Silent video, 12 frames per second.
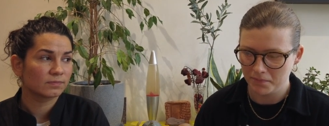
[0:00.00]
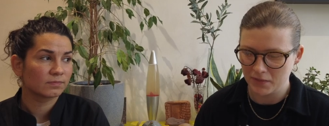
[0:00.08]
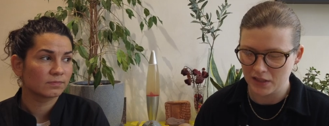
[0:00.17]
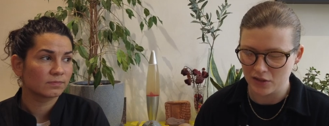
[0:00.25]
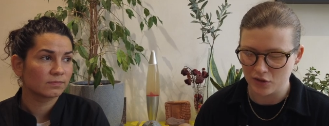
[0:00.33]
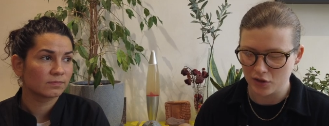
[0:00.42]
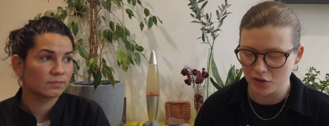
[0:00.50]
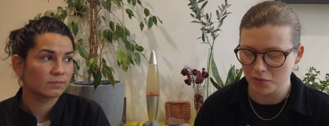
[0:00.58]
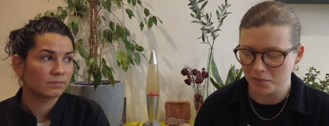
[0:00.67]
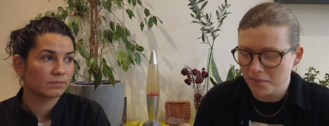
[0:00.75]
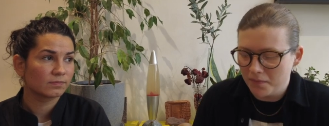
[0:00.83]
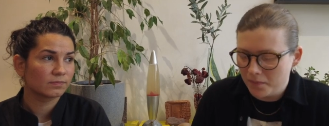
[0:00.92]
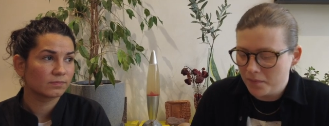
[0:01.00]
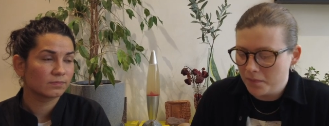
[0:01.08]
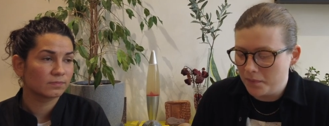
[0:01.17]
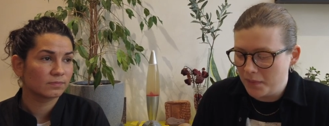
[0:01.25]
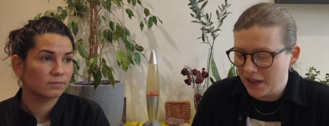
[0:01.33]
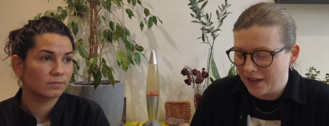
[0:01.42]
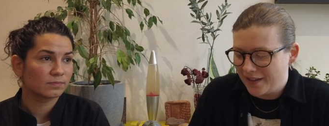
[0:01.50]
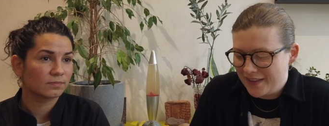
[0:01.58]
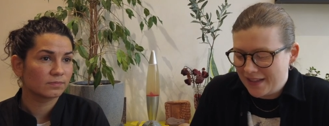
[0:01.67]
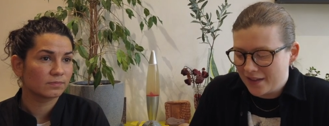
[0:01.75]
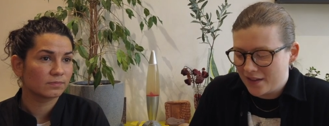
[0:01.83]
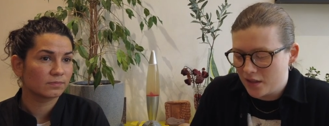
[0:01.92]
Speaker 1: these two big
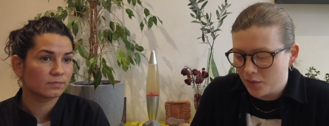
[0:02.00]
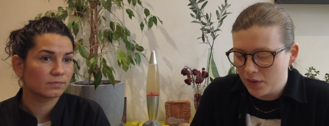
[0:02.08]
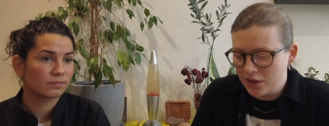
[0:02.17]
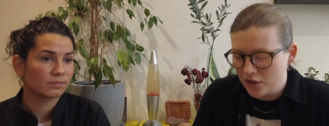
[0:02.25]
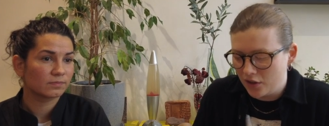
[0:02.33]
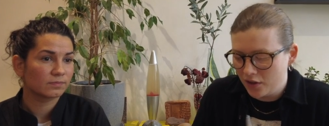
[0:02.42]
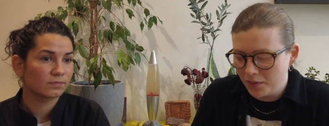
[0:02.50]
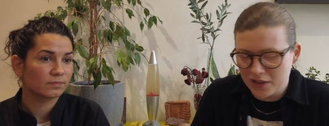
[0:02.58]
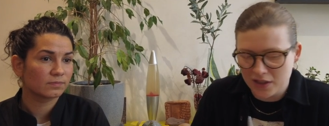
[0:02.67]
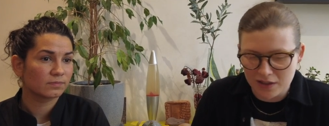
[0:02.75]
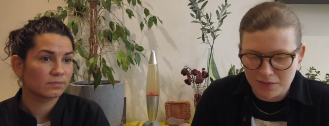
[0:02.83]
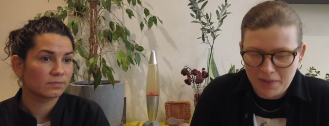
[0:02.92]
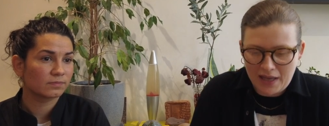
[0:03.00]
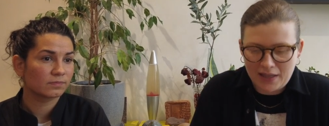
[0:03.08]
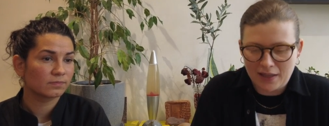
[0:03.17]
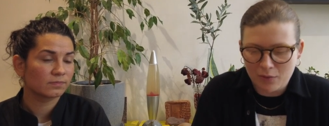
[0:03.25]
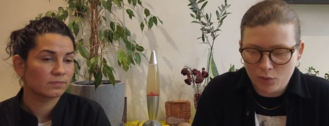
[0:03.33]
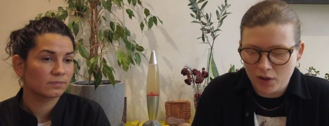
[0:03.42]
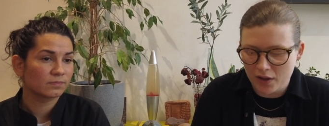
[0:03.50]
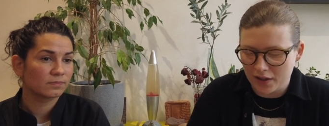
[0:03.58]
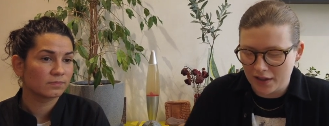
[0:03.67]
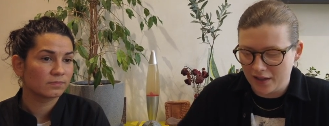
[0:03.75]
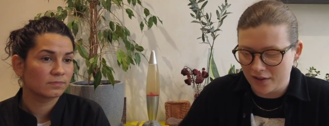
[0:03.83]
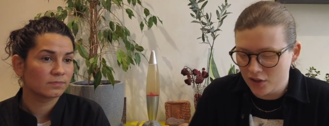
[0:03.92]
things that we do, which is making
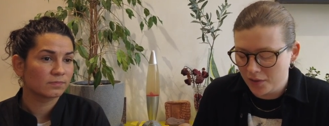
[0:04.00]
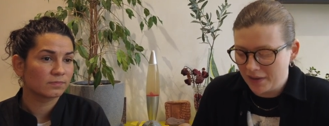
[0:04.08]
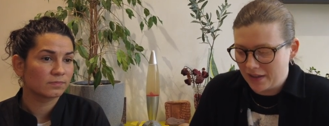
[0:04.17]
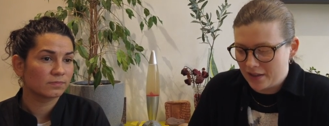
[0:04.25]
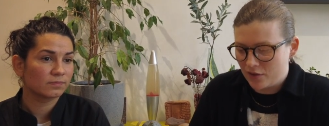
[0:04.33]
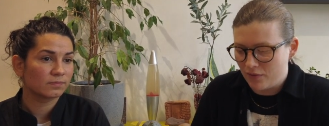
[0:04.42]
work and doing this